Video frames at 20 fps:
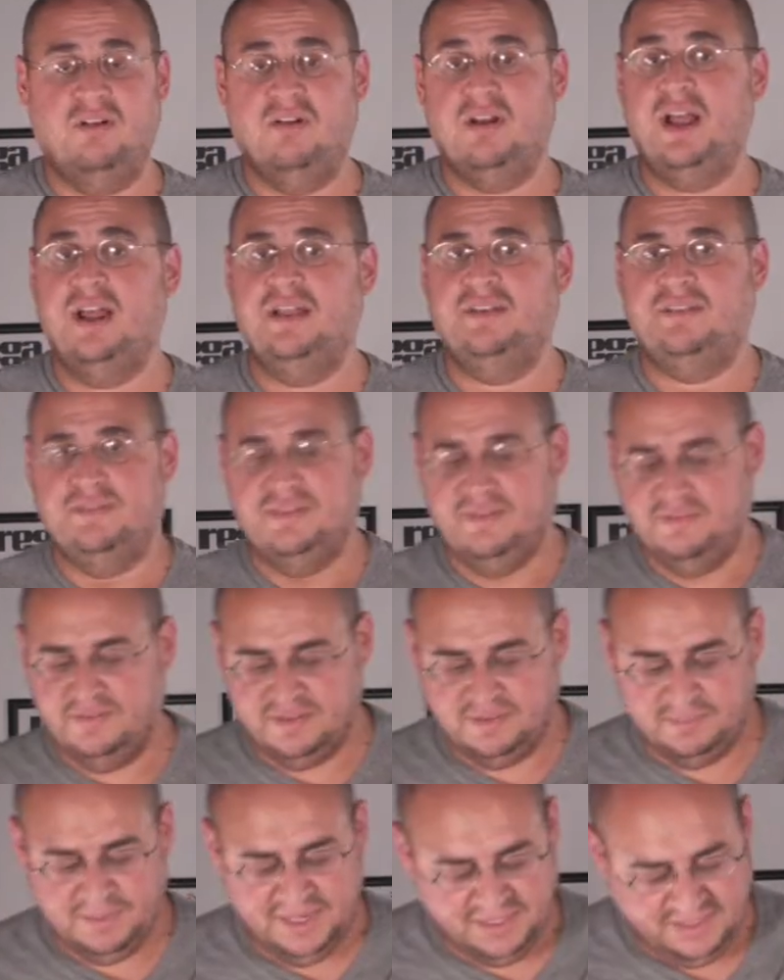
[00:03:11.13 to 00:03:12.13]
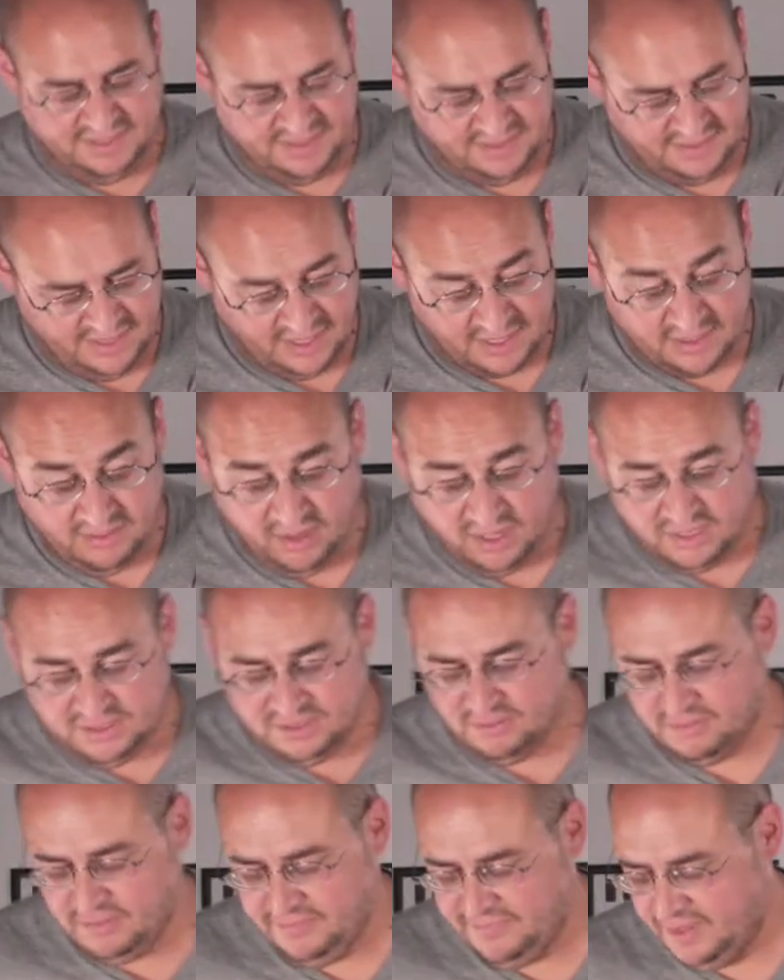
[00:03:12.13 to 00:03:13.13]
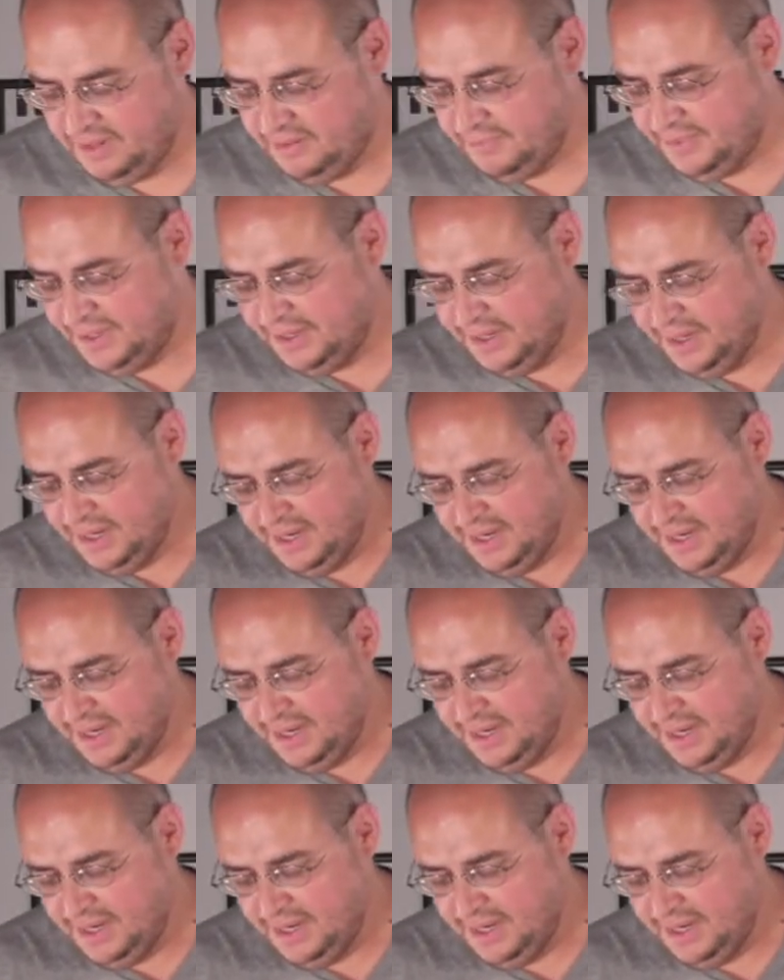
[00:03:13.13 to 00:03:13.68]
all kinds of different spaces, technological development.